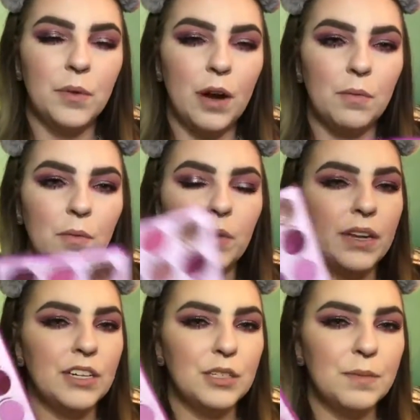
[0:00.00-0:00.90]

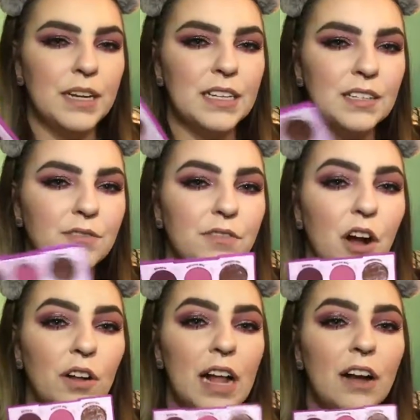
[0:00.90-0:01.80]
Probably, just because the
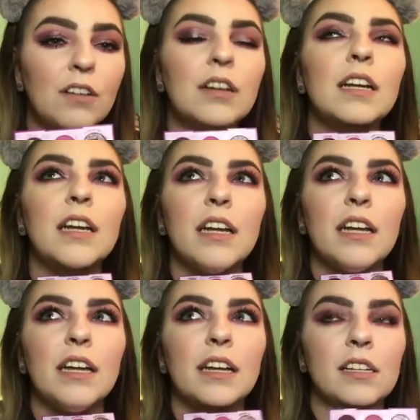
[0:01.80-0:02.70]
fallout
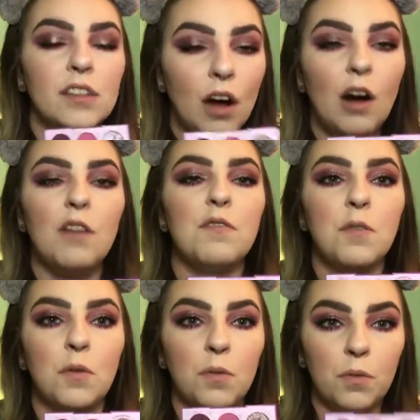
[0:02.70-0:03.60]
is
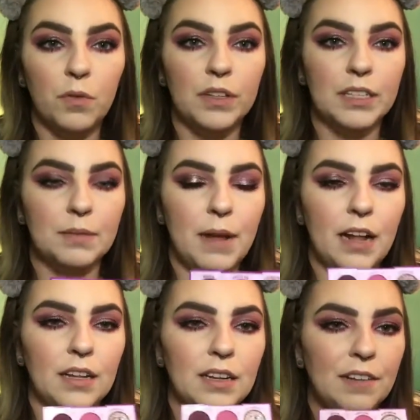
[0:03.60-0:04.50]
awful with this
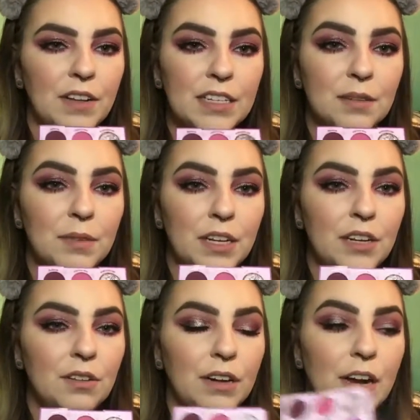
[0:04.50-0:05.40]
palette. If that's something
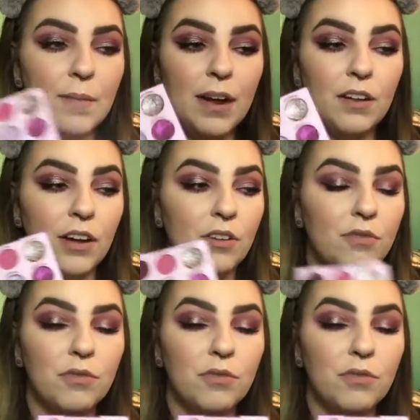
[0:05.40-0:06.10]
you don't care about, go